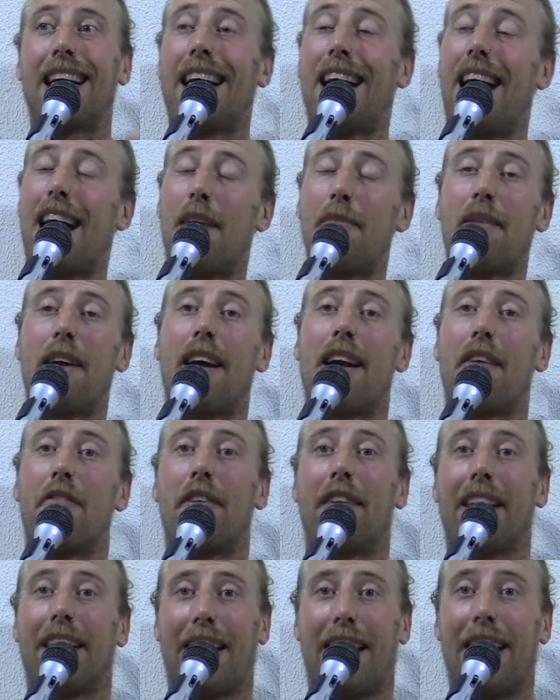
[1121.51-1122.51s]
yeah, I'm not
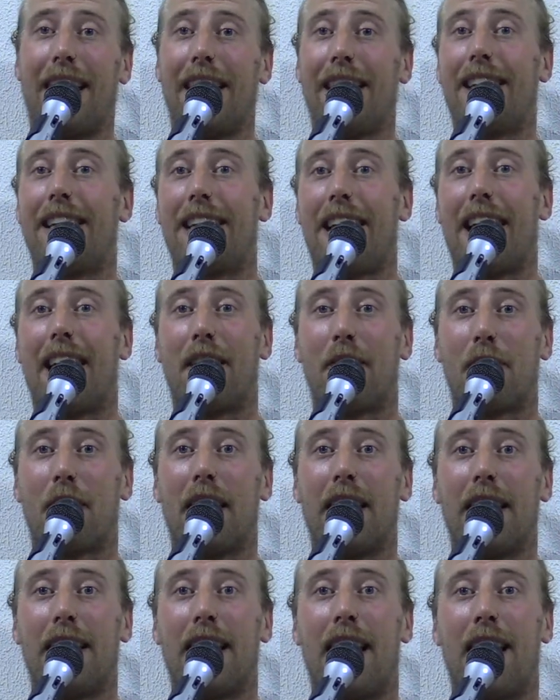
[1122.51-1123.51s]
having the kid yet
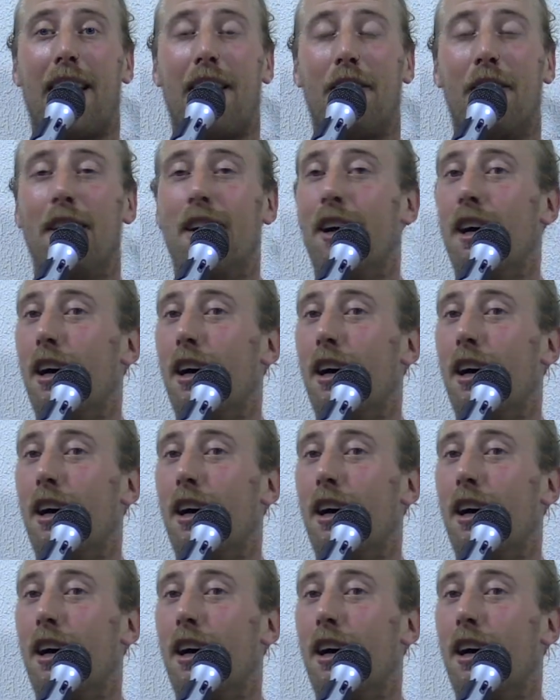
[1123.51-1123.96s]
right now,